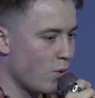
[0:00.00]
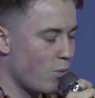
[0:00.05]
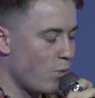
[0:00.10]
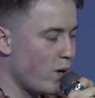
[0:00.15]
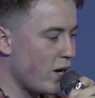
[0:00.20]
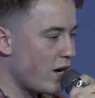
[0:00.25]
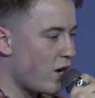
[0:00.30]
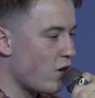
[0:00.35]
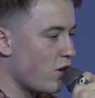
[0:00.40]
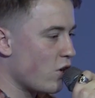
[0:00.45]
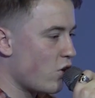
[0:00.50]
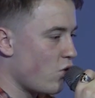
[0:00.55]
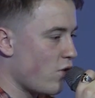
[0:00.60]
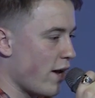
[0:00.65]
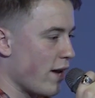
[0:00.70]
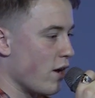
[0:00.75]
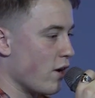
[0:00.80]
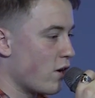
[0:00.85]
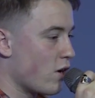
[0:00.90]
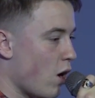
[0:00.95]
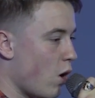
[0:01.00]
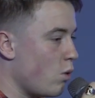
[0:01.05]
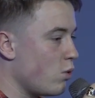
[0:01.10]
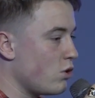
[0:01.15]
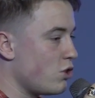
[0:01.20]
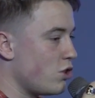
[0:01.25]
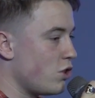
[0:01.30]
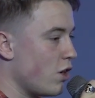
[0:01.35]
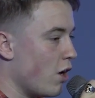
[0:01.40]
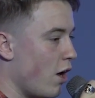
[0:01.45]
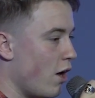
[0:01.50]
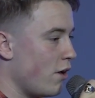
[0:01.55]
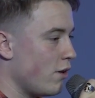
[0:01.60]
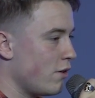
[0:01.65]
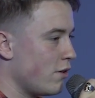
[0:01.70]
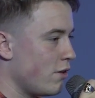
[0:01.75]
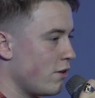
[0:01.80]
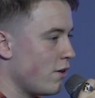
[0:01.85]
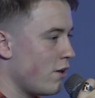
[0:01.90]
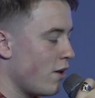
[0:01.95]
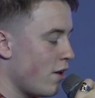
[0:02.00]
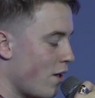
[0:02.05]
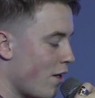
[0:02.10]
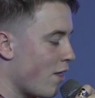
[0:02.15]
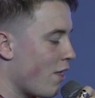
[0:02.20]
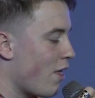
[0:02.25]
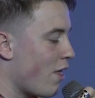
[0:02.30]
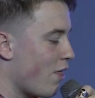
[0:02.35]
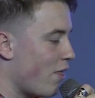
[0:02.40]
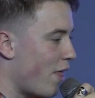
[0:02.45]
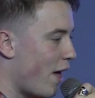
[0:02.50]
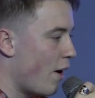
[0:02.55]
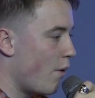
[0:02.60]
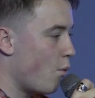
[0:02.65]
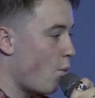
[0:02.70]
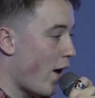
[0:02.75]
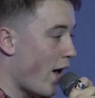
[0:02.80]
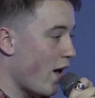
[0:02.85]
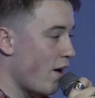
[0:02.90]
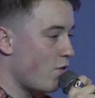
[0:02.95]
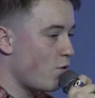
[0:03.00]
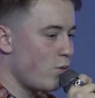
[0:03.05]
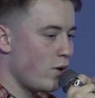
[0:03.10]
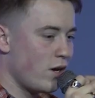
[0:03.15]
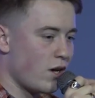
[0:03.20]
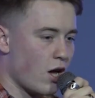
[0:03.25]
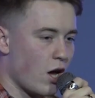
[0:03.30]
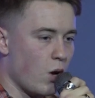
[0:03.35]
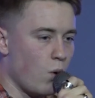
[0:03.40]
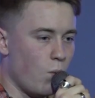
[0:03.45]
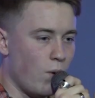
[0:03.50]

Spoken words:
We're going to create a culture that wherever we go,